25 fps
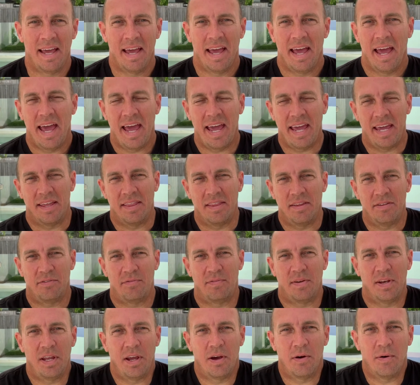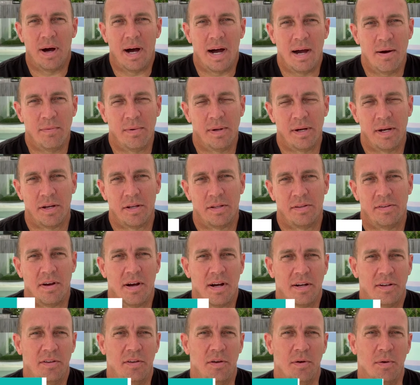Hey, in this video, I want to
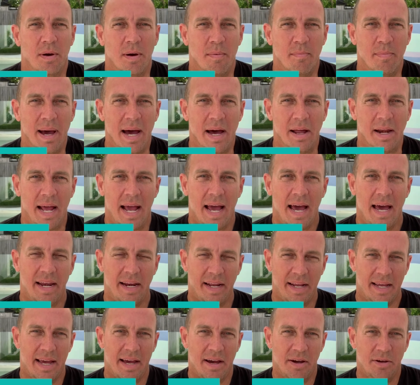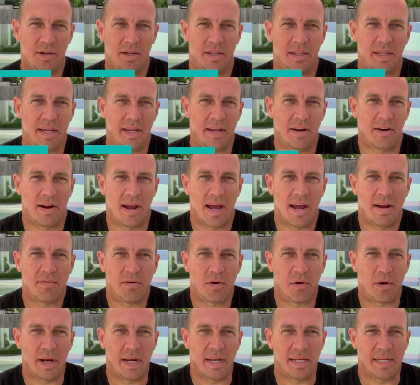talk to you about how to calculate your
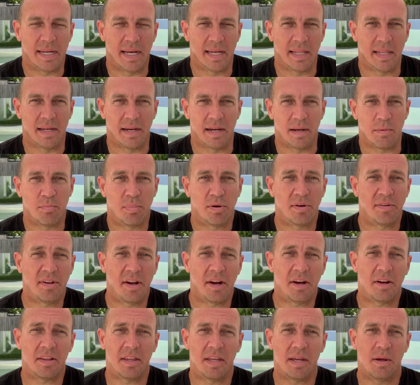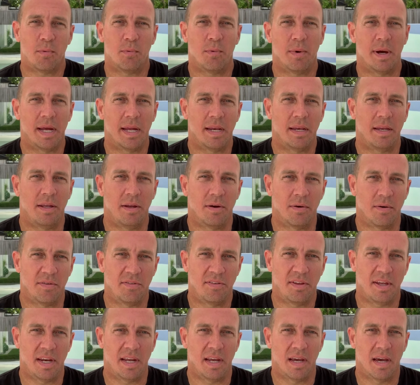evergreen deadline, particularly when you're
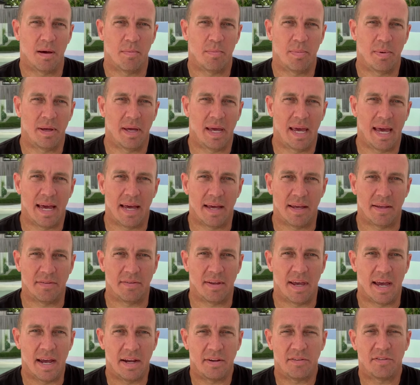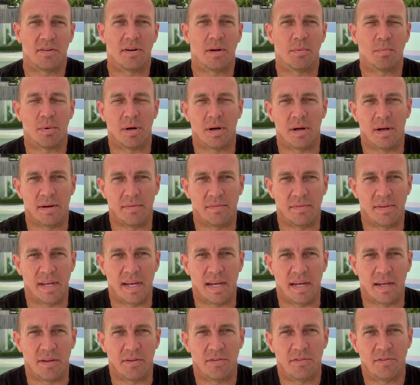setting up as X number of
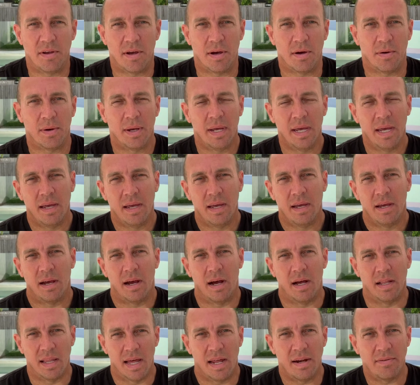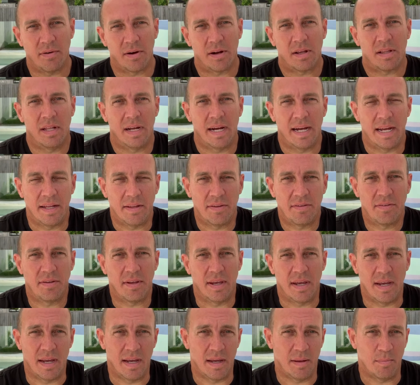days. So a lot of our clients,
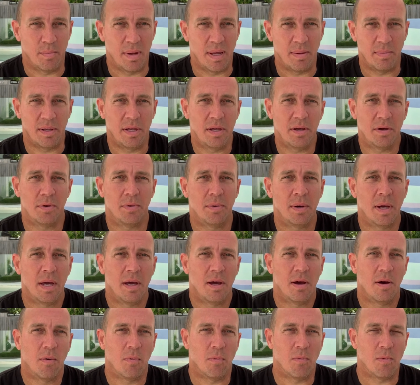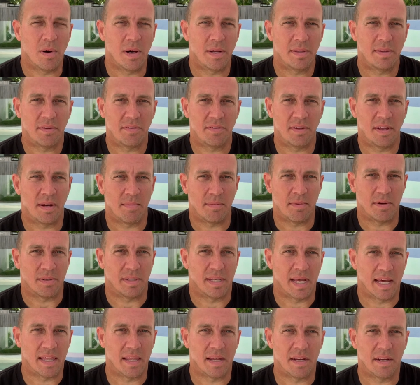and maybe you, want to set up their
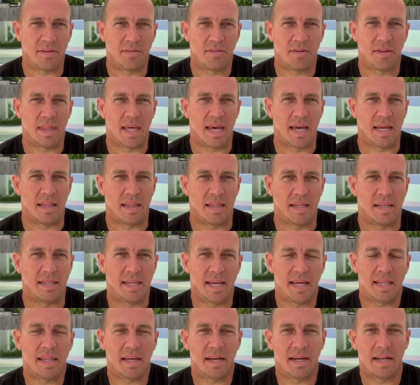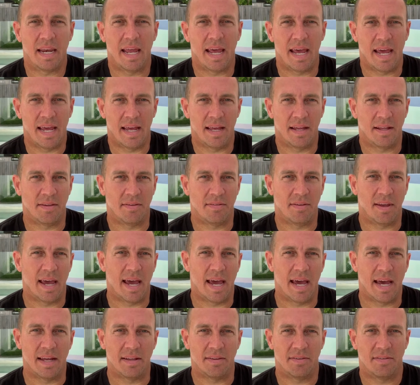deadline so that the deadline ends
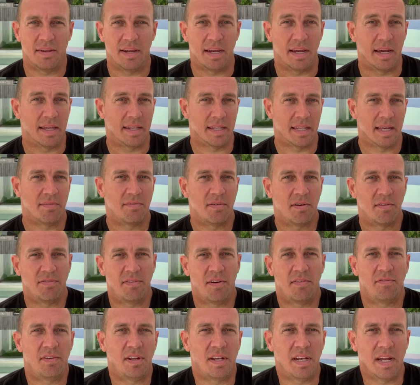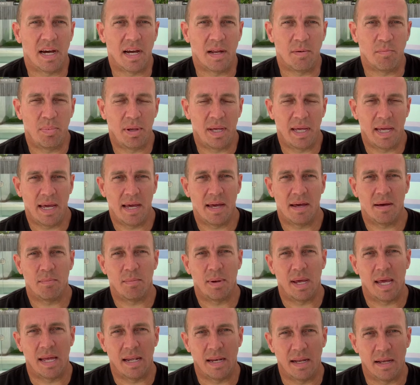at, say, 11:59 p.m.
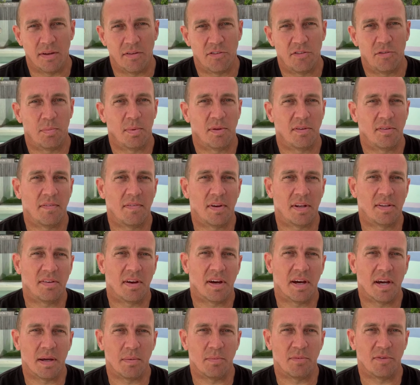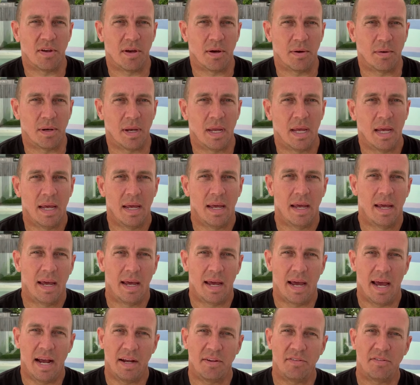in a specific time zone,
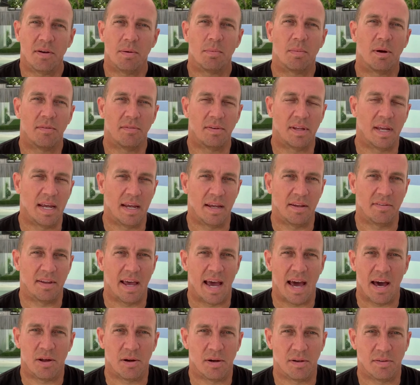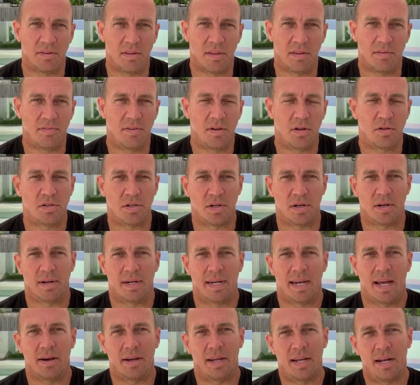X number of days out into the future.
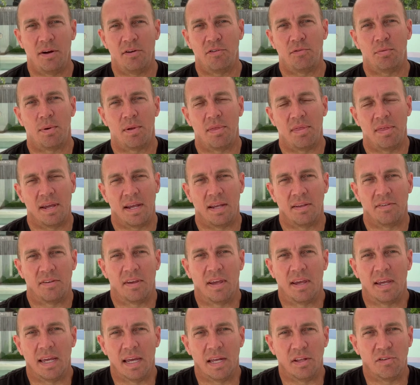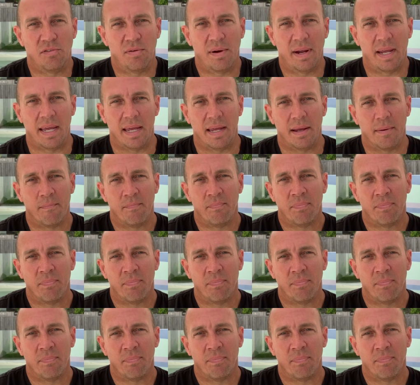Now, here's where things can get tricky.